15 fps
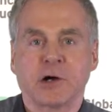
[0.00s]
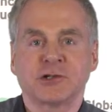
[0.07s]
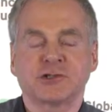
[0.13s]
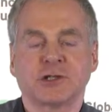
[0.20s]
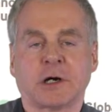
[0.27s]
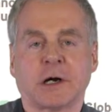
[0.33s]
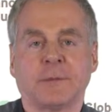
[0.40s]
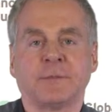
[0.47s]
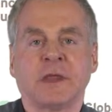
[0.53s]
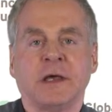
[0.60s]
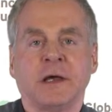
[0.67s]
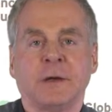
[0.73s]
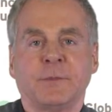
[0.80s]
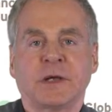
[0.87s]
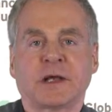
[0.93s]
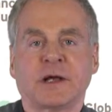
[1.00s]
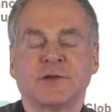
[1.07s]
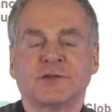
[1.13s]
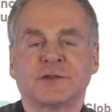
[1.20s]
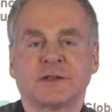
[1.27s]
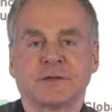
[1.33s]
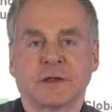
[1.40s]
chop
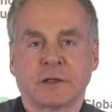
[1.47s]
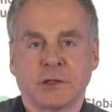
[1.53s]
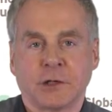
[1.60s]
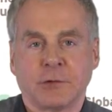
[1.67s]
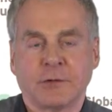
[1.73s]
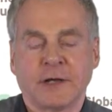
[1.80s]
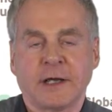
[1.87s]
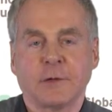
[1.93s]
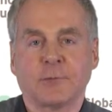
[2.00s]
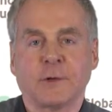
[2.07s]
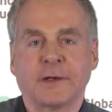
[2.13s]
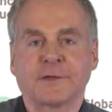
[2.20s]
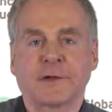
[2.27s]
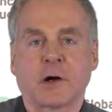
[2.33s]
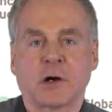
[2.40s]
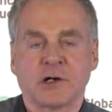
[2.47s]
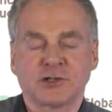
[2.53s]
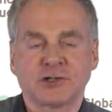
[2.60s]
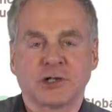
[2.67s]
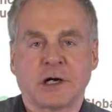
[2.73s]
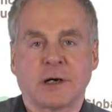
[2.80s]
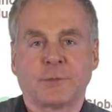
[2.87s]
because the cure rate with RCHOP
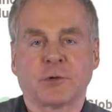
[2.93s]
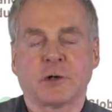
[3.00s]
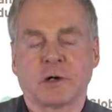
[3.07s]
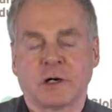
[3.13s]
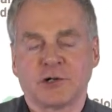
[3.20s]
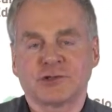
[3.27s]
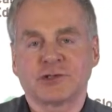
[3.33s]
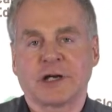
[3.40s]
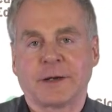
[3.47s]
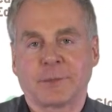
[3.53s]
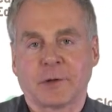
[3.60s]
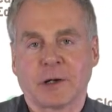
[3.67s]
chop or rchop chop